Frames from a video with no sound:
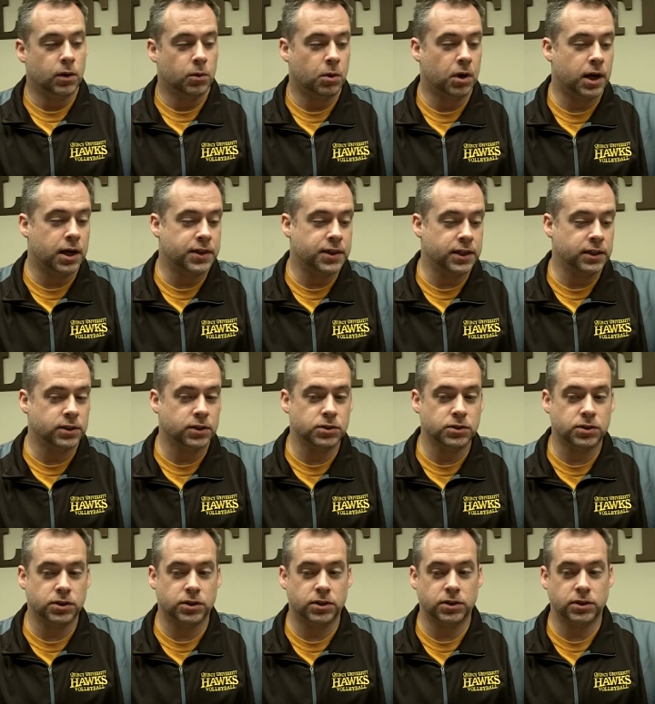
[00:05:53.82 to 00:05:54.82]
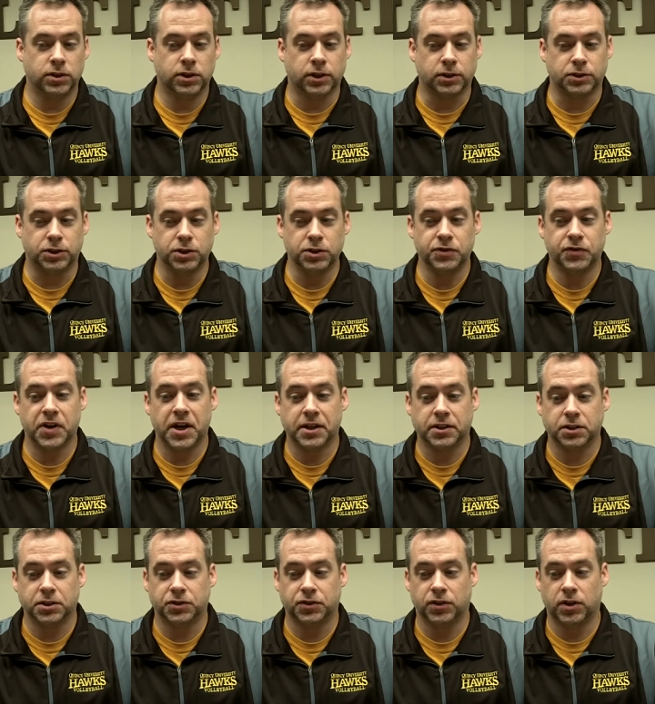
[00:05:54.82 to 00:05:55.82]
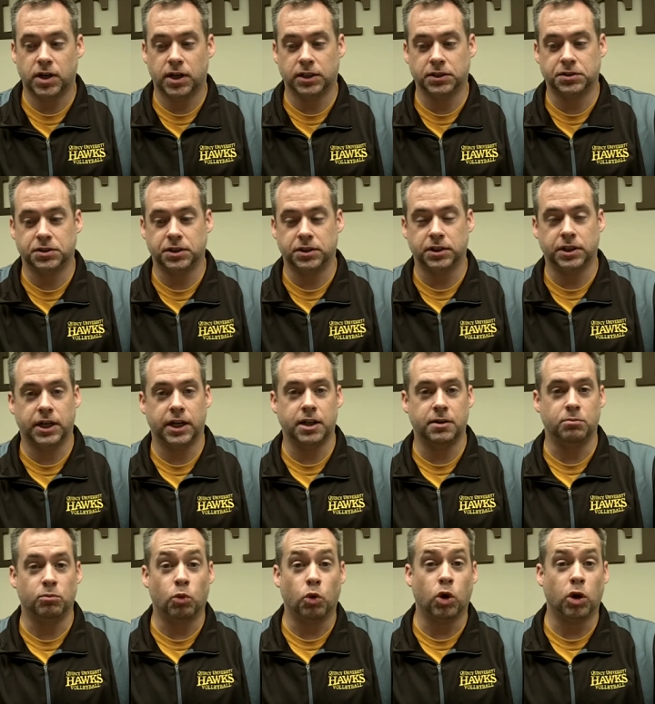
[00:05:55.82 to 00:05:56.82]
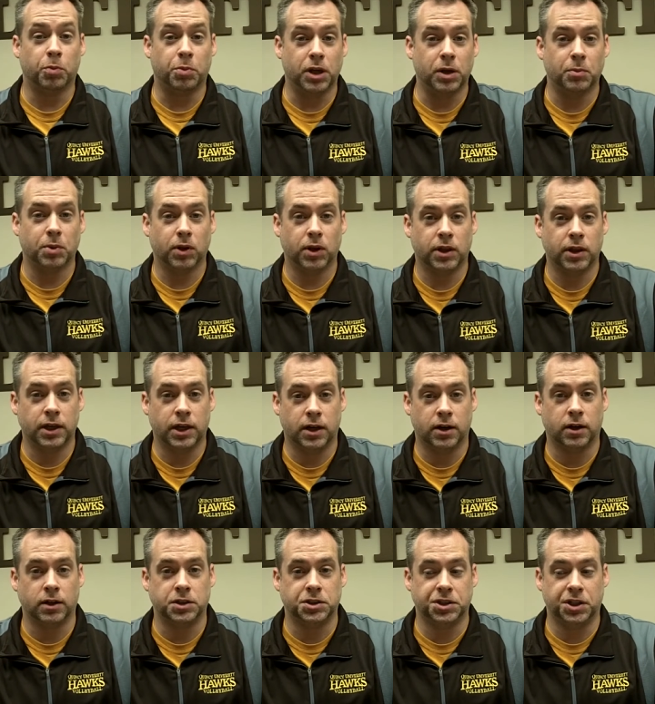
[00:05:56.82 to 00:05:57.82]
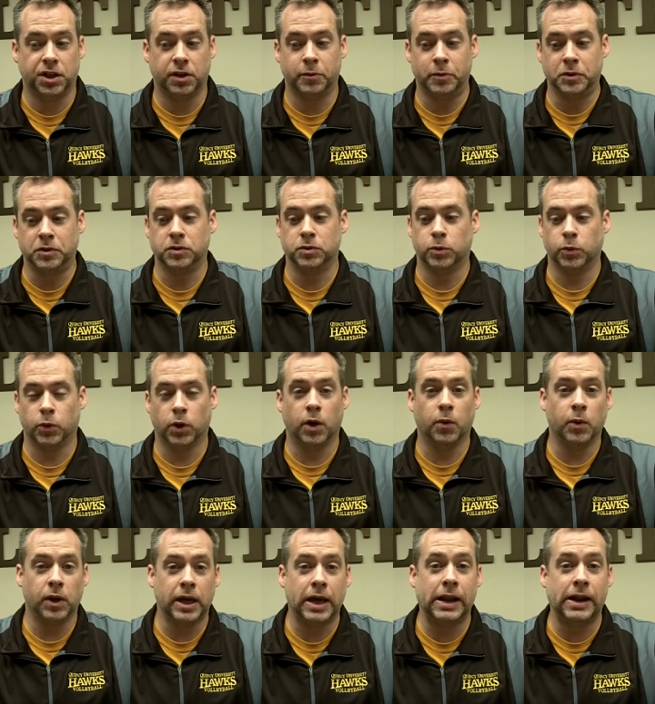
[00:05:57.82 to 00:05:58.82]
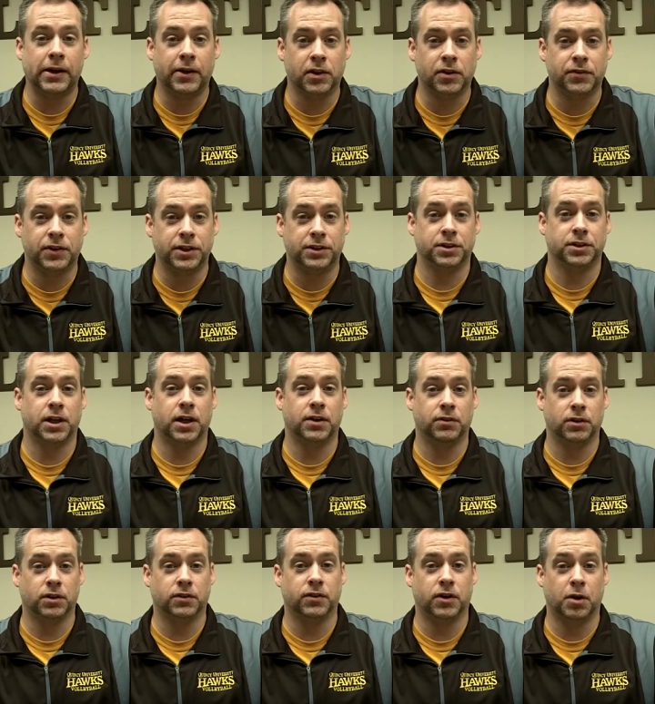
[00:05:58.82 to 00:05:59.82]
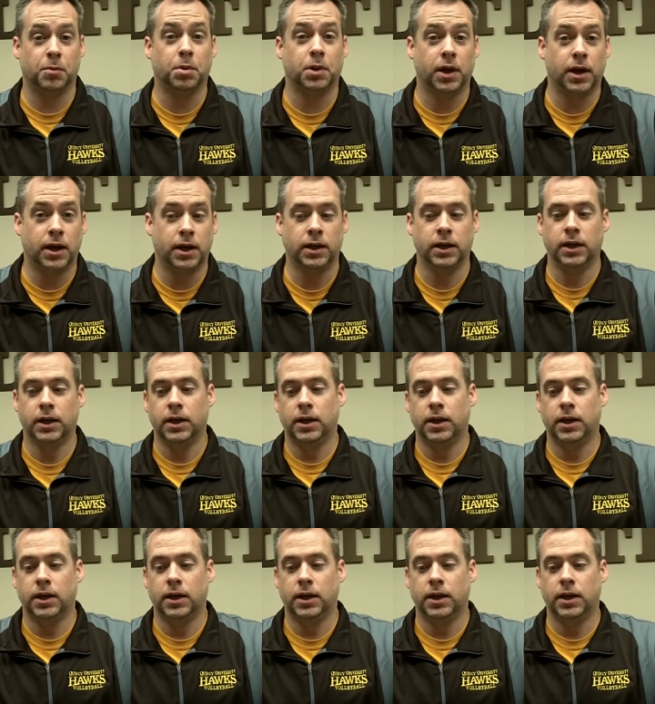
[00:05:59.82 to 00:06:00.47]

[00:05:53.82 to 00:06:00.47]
Well, I think those are you know two factors for us in getting more people in our gym was one we got to elevate the level of our play,